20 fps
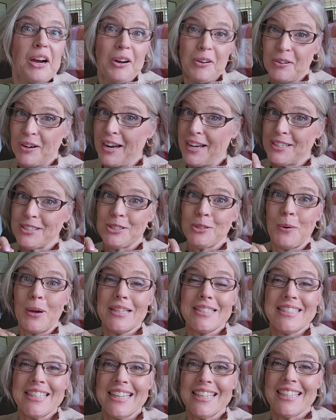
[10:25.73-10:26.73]
All right, so
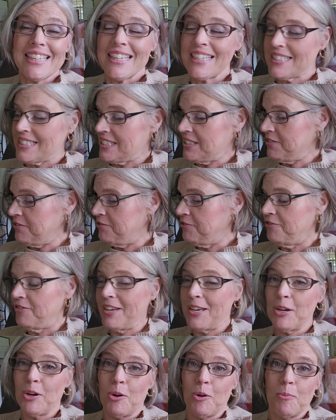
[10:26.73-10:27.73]
I didn't get to
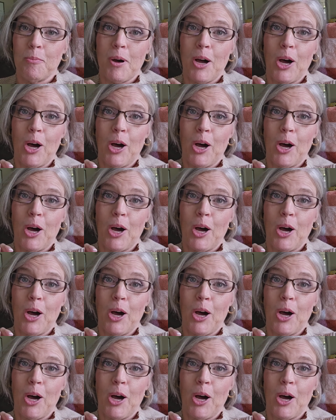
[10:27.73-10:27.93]
film